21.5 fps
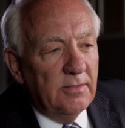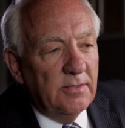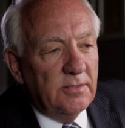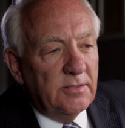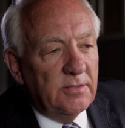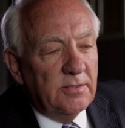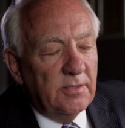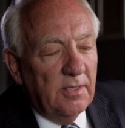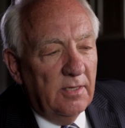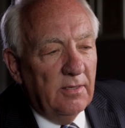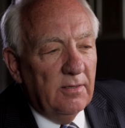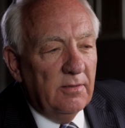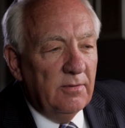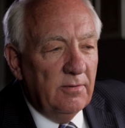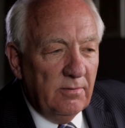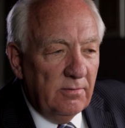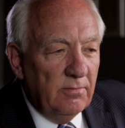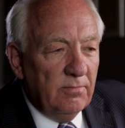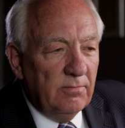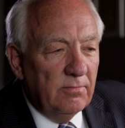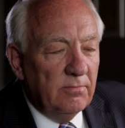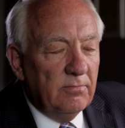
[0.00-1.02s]
us uh,
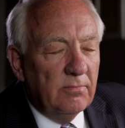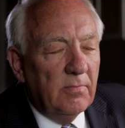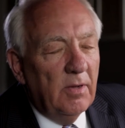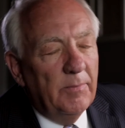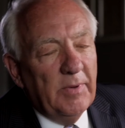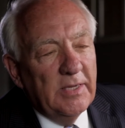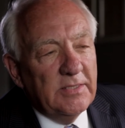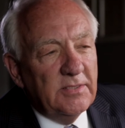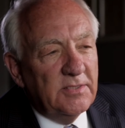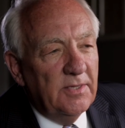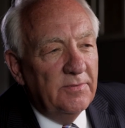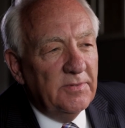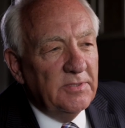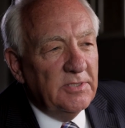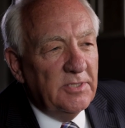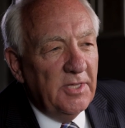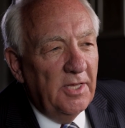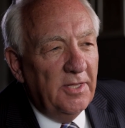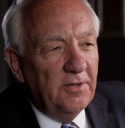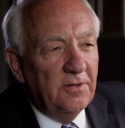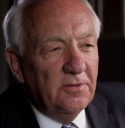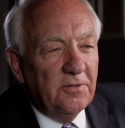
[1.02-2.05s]
about
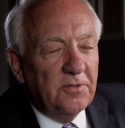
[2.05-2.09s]
17